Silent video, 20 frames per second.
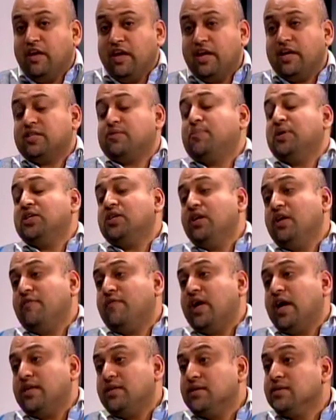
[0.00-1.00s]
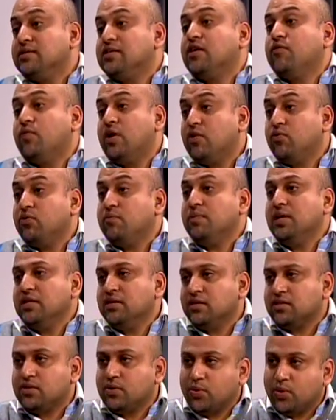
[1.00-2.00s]
Especially if I think Sehwag would be in
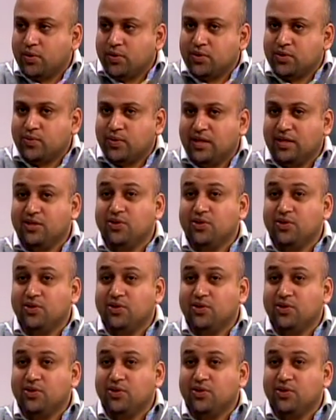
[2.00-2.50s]
the squad as well.